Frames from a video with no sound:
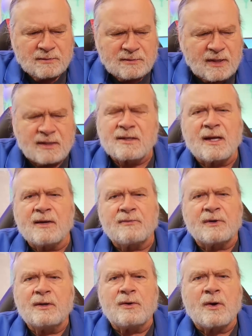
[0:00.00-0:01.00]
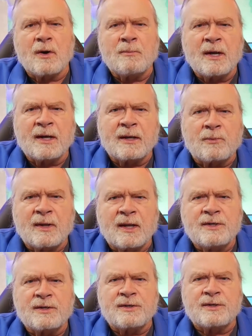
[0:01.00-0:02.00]
doesn't have a good harmonic
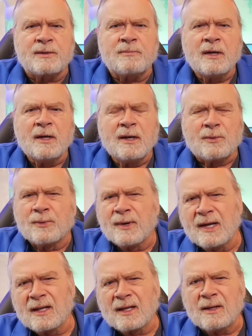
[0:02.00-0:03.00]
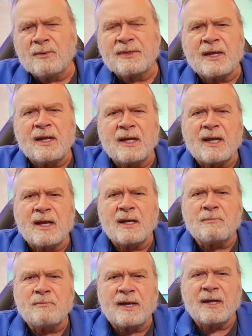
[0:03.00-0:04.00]
relationship, really, with any
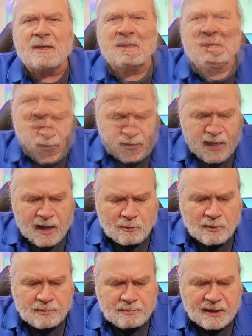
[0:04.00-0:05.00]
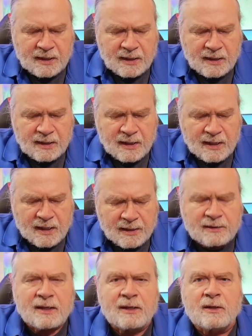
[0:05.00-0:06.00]
ham band that would be, I
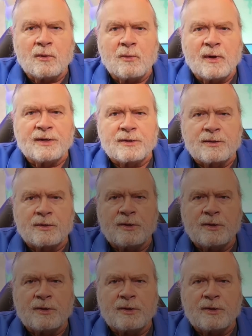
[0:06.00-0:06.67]
think, what you should